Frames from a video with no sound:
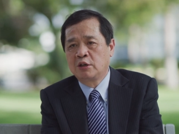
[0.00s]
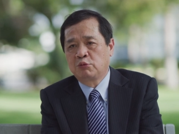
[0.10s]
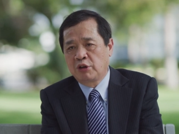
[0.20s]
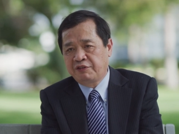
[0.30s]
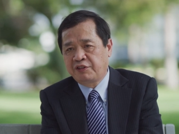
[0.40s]

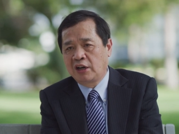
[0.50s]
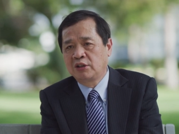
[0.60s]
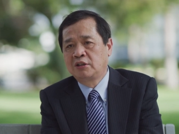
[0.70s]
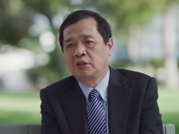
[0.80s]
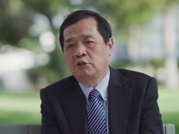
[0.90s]
We
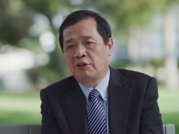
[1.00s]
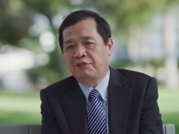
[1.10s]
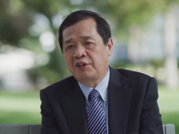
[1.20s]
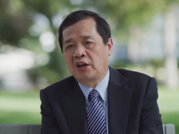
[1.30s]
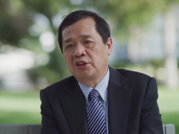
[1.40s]
found, we
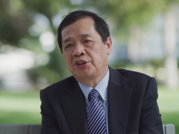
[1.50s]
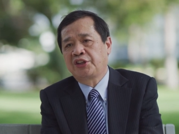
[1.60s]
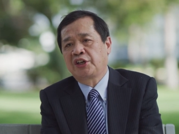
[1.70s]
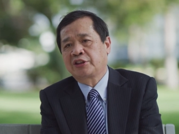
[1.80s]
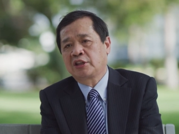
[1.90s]
found
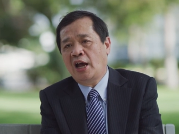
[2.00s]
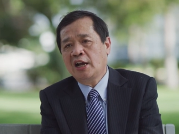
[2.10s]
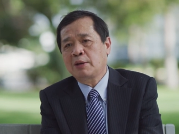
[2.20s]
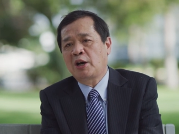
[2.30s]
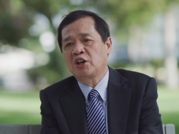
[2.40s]
that
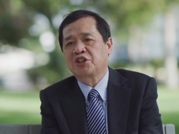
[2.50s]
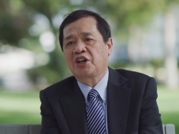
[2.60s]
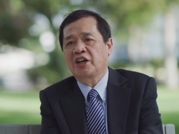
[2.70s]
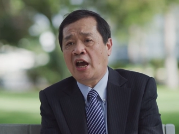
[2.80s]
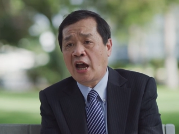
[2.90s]

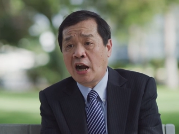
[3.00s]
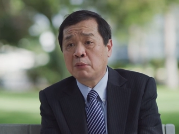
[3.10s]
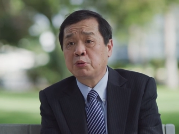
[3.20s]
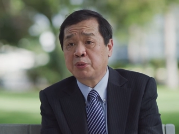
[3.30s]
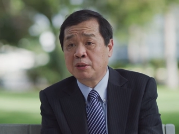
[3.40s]
acupuncture can
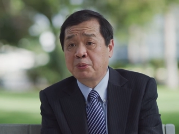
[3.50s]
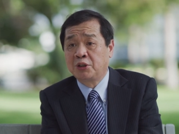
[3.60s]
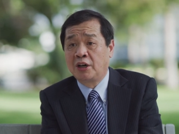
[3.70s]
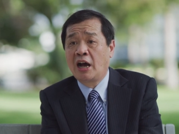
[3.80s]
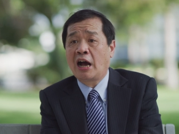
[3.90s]
help
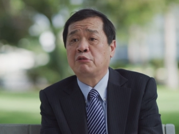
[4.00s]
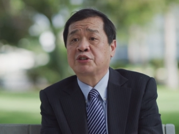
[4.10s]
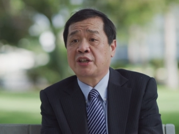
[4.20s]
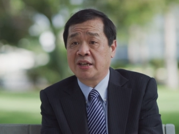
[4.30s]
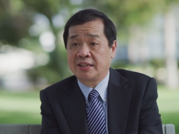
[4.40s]
people have
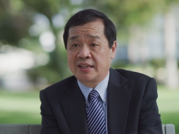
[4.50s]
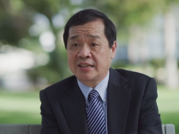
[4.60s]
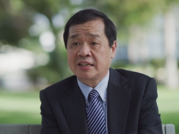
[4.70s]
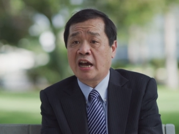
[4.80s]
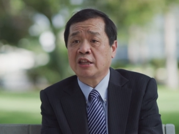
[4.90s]

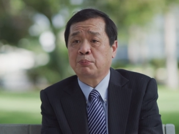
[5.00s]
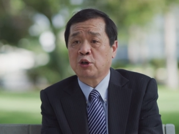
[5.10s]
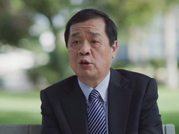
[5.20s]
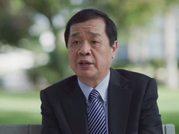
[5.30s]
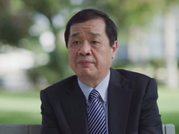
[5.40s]
this kind of
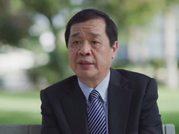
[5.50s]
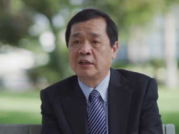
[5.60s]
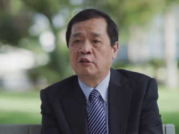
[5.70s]
problem.